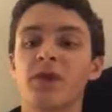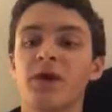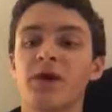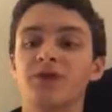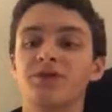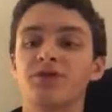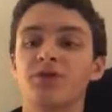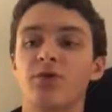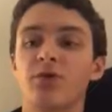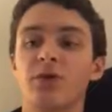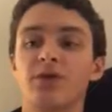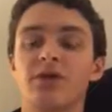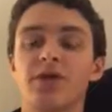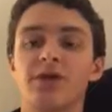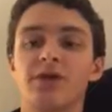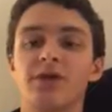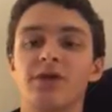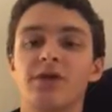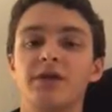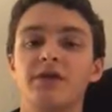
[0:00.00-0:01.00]
And so what they
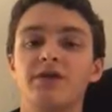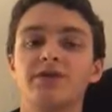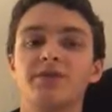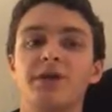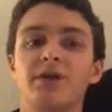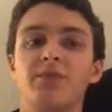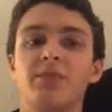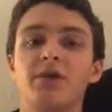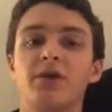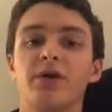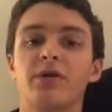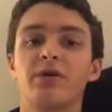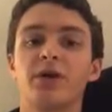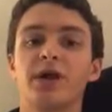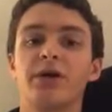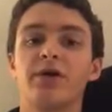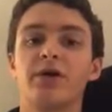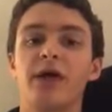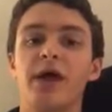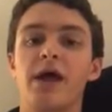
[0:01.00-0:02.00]
did is they put a
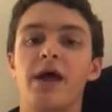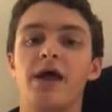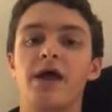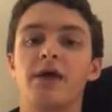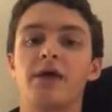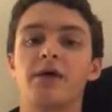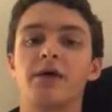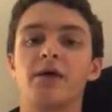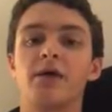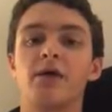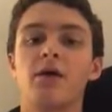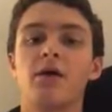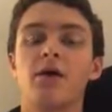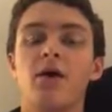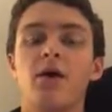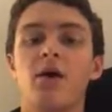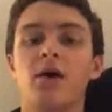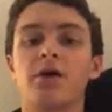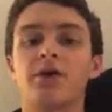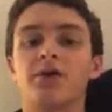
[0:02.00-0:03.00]
letter A
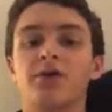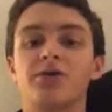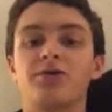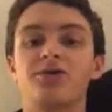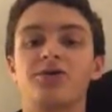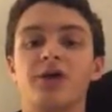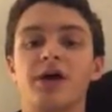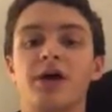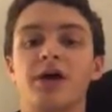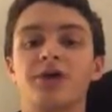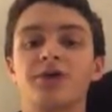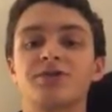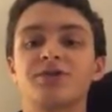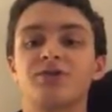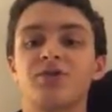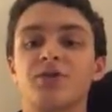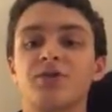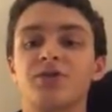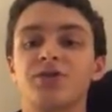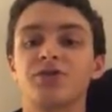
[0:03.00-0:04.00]
on her
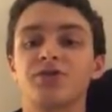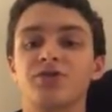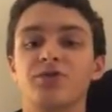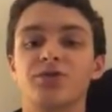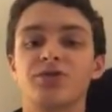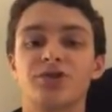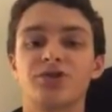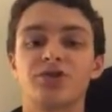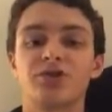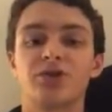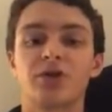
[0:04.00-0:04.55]
chest, which was